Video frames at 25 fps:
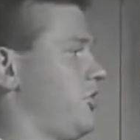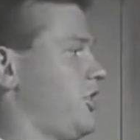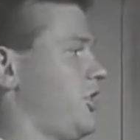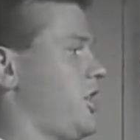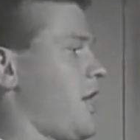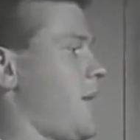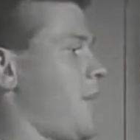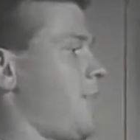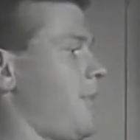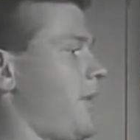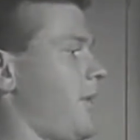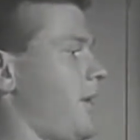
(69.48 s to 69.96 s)
Just a
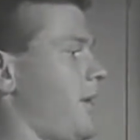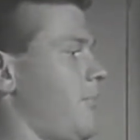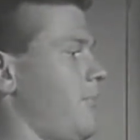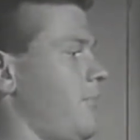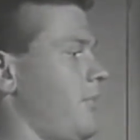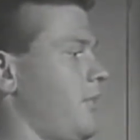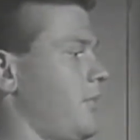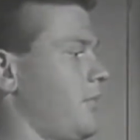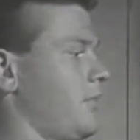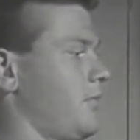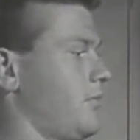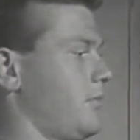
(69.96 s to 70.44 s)
couple of
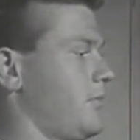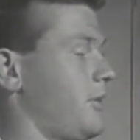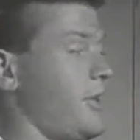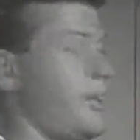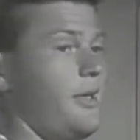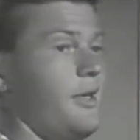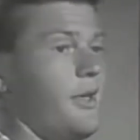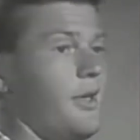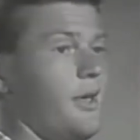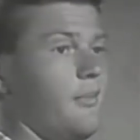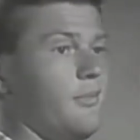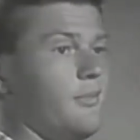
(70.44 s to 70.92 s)
them. A
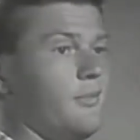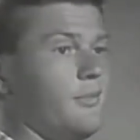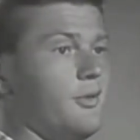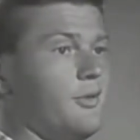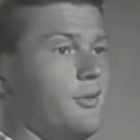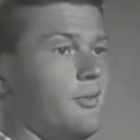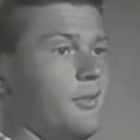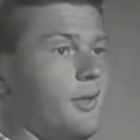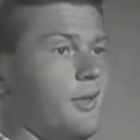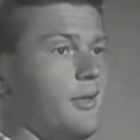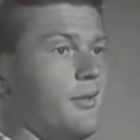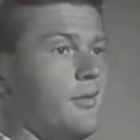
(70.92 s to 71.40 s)
kid gave them
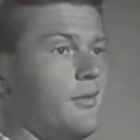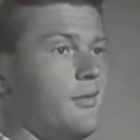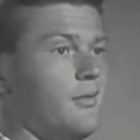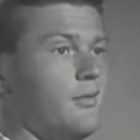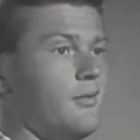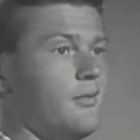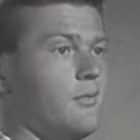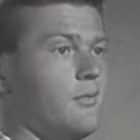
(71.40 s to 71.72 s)
to me.